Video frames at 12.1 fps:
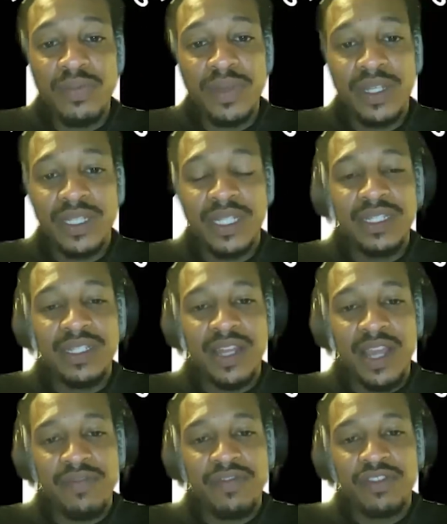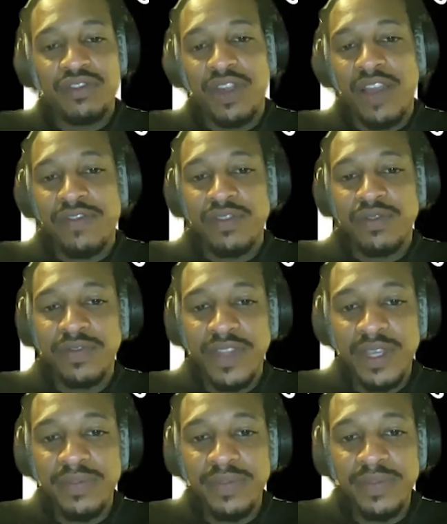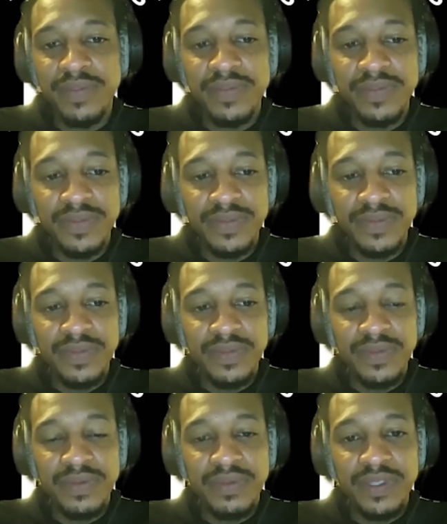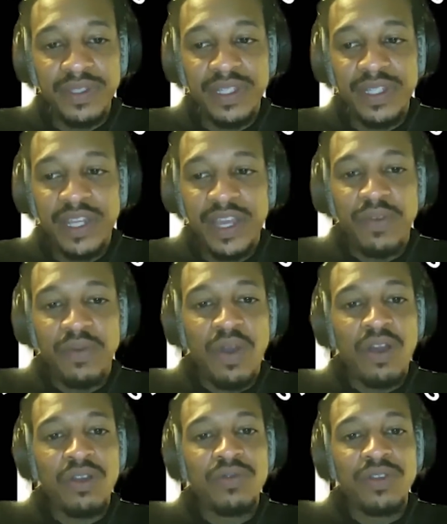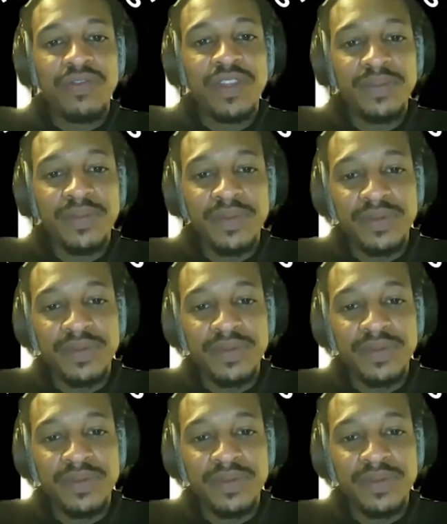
because he never traveled with them. He never walked with them.